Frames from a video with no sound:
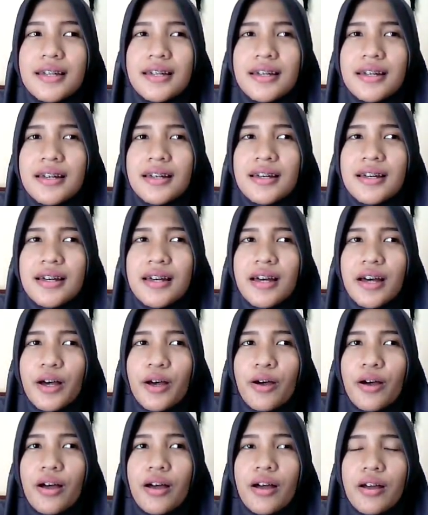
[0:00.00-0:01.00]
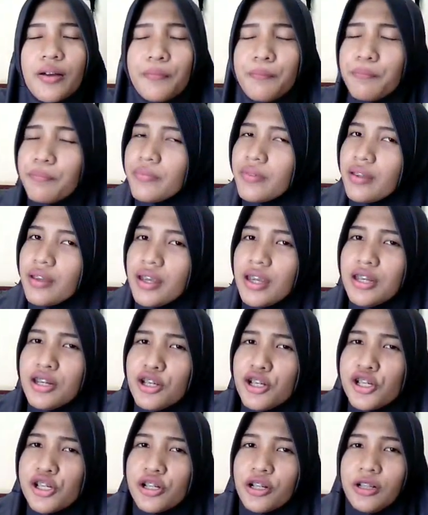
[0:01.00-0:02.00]
Uh,
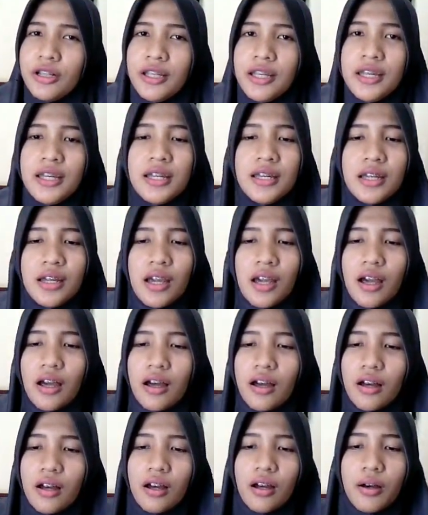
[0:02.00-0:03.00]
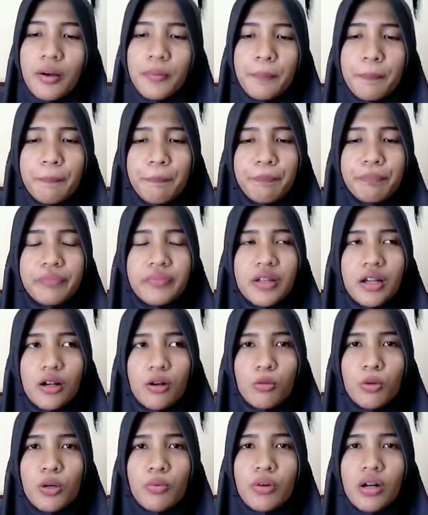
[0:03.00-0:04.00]
initially, um,
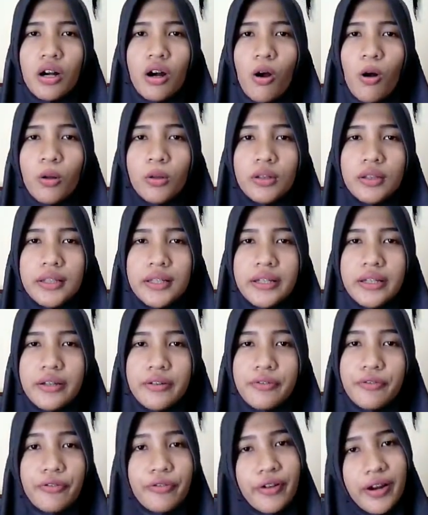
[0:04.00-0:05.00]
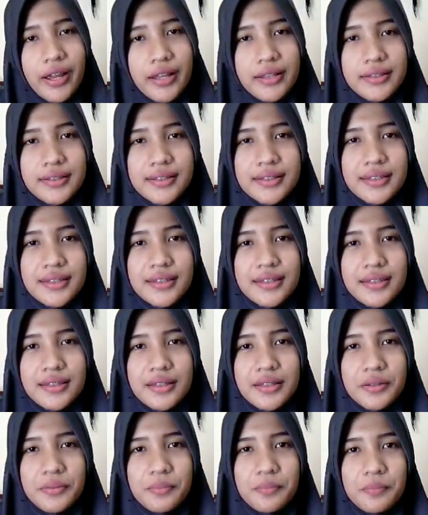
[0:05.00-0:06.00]
we were only friends,
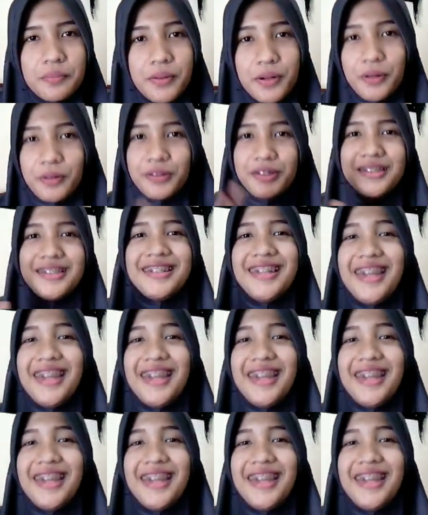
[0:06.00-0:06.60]
but all